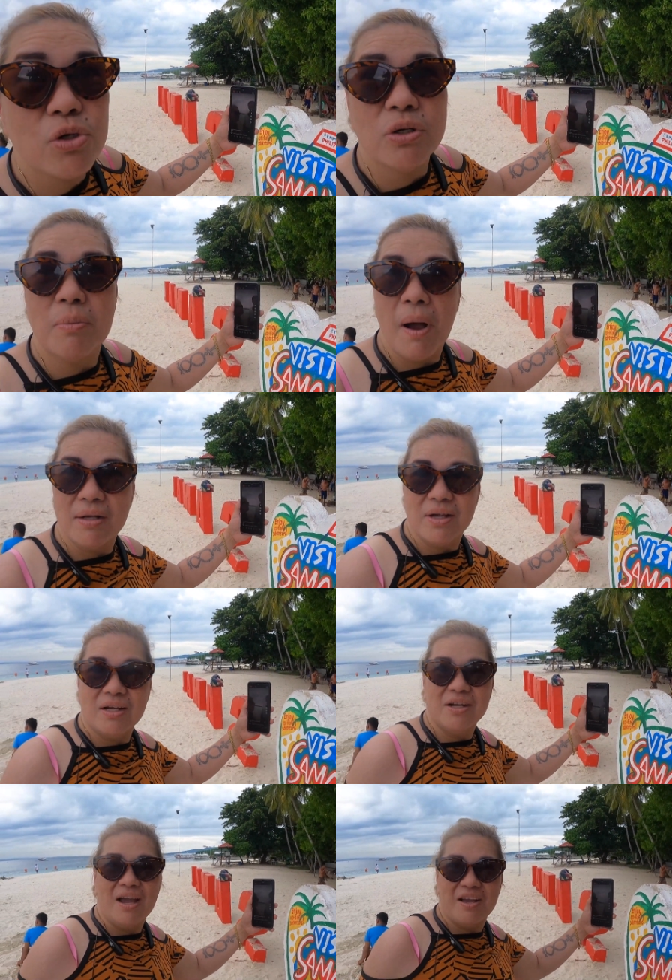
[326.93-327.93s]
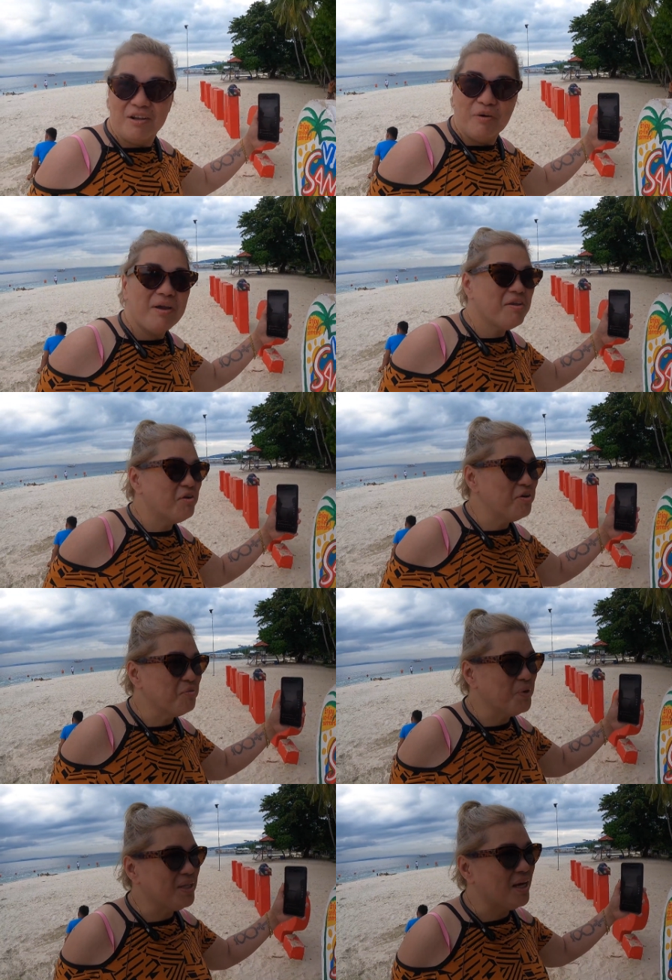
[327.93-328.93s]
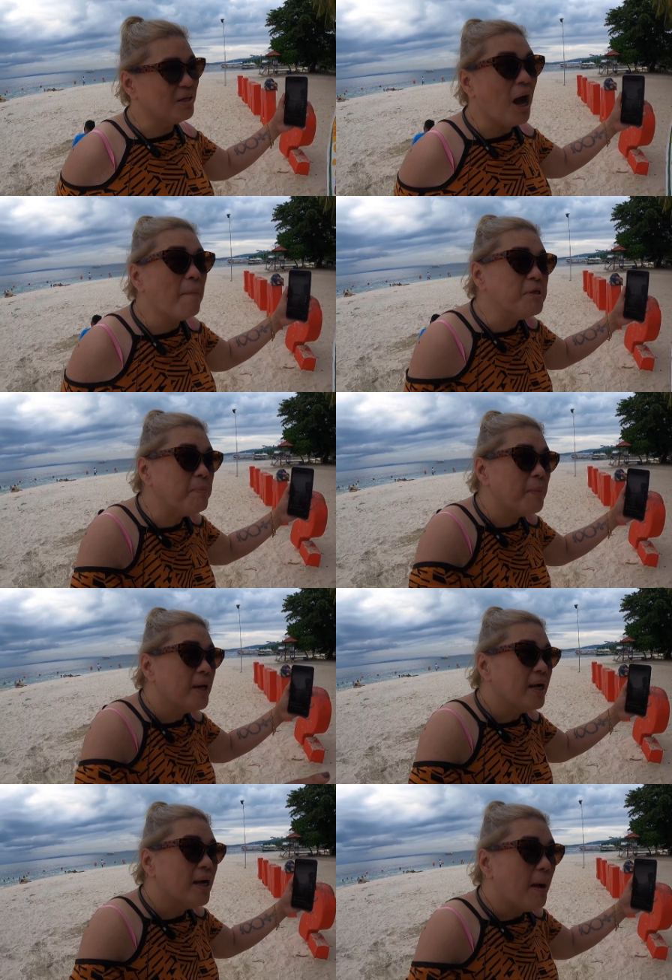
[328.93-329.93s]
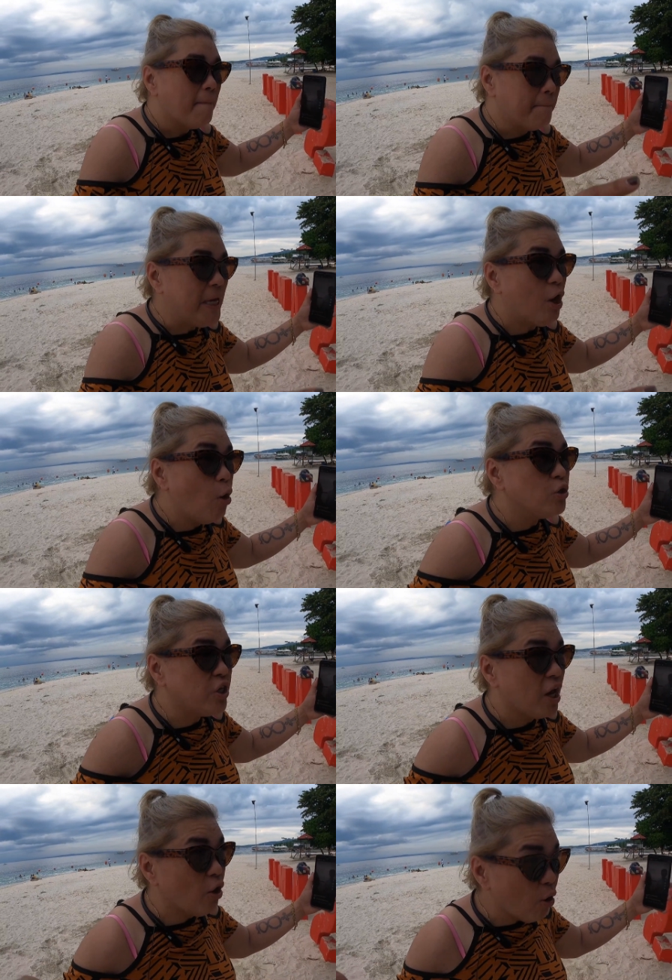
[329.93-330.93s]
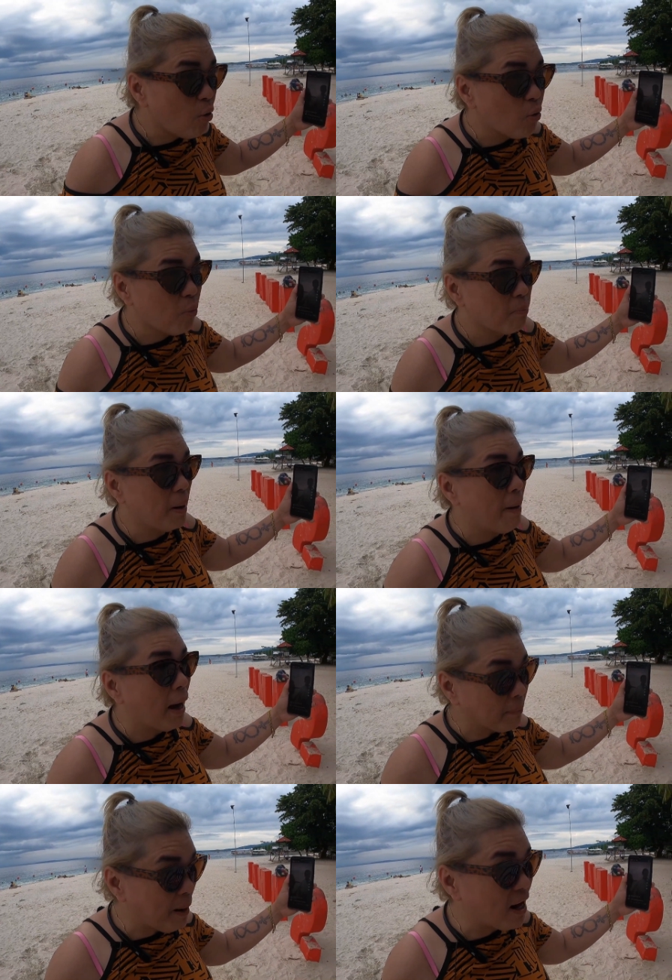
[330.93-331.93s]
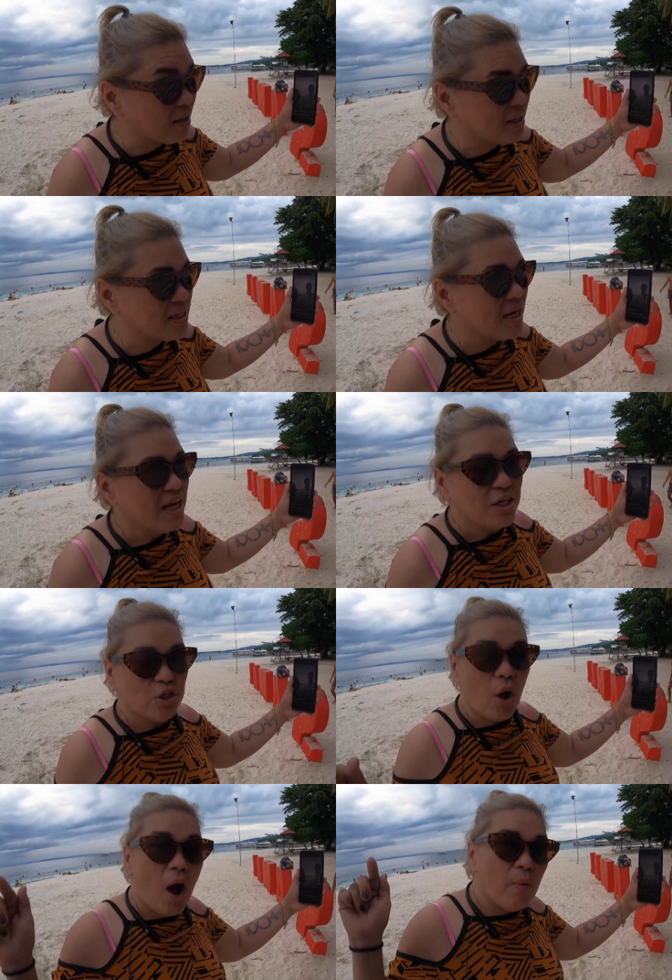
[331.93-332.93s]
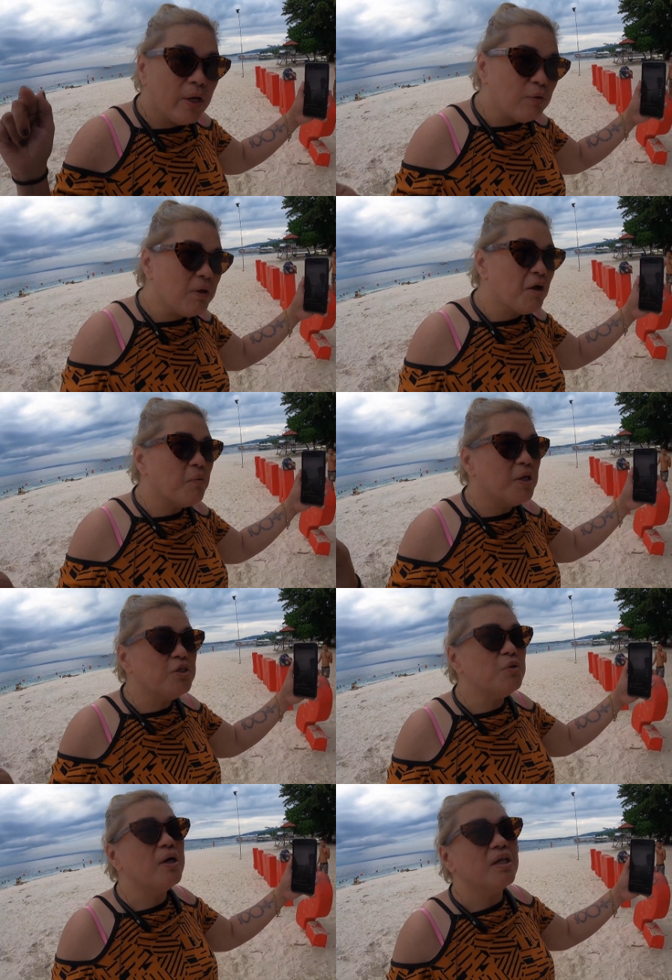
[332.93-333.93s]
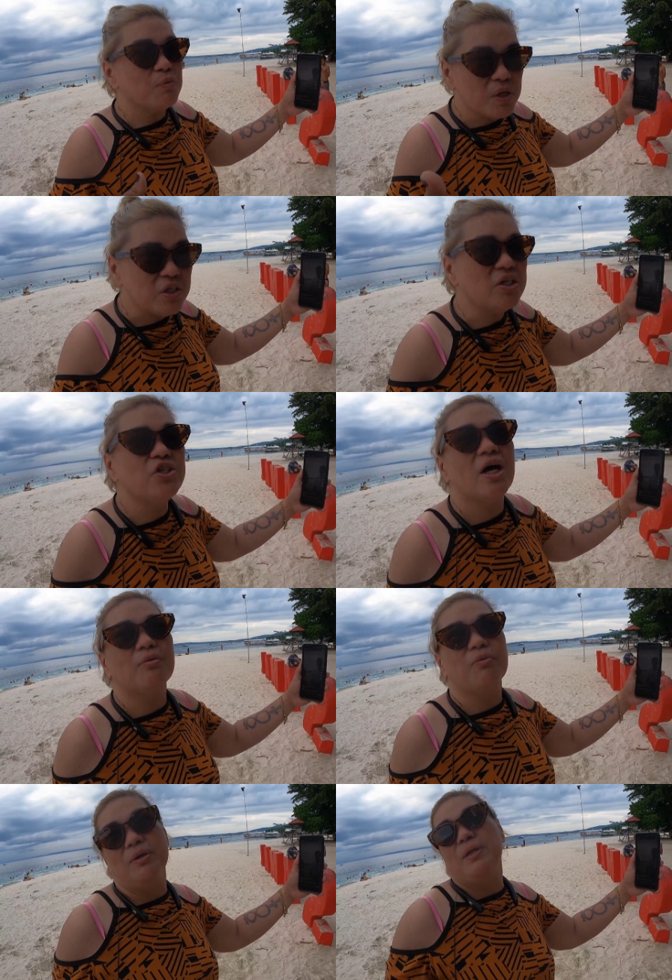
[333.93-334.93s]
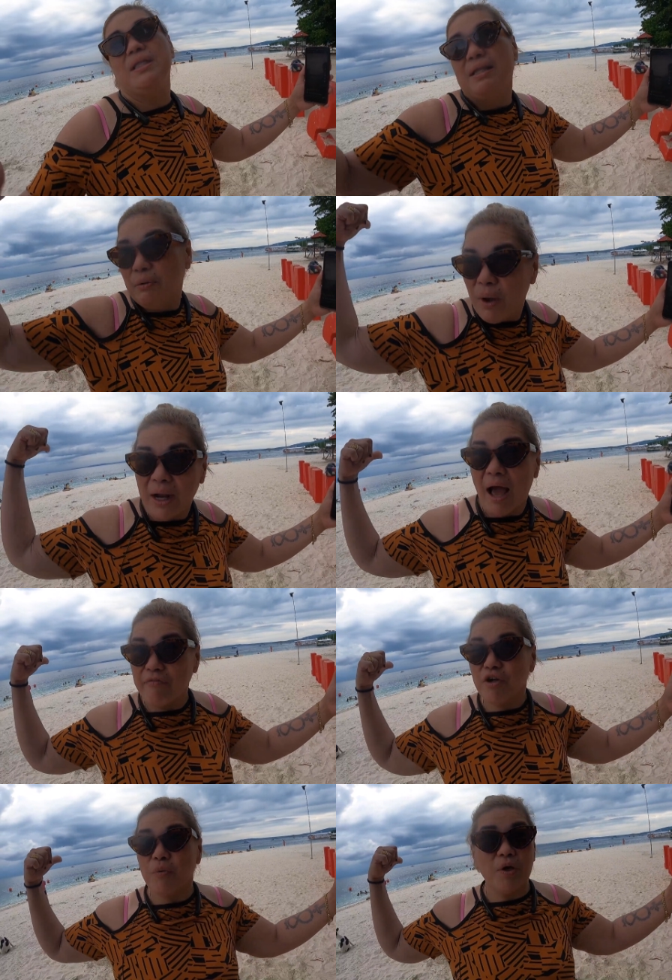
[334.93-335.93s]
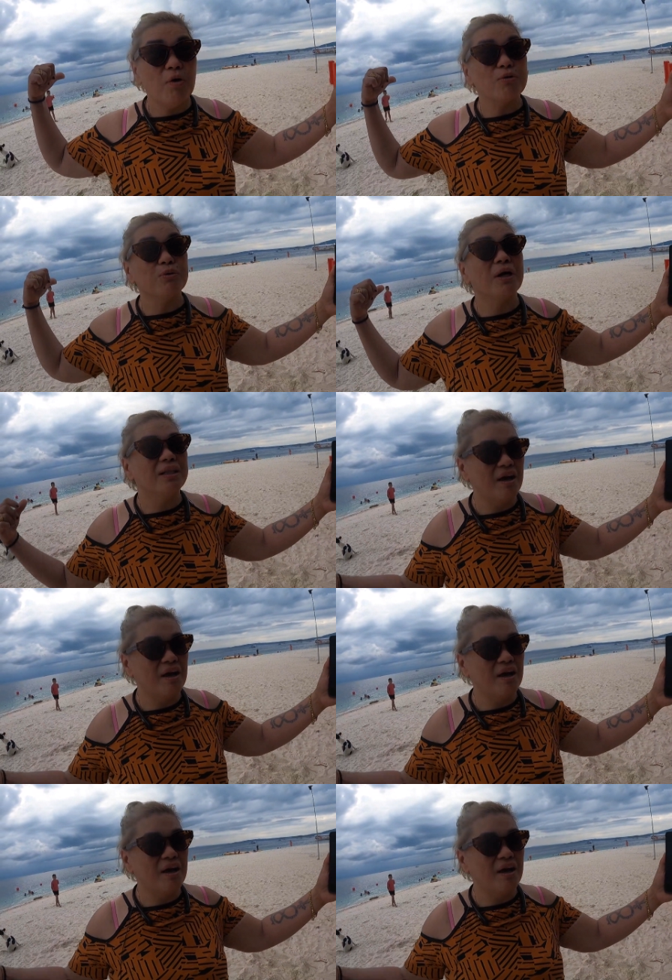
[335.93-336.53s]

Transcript: to the Backpacker. I yes. already heard it. That. Um, P-O-J-O. Yes. The Yes. So I will connect with you and we just chat with yes. after we go to the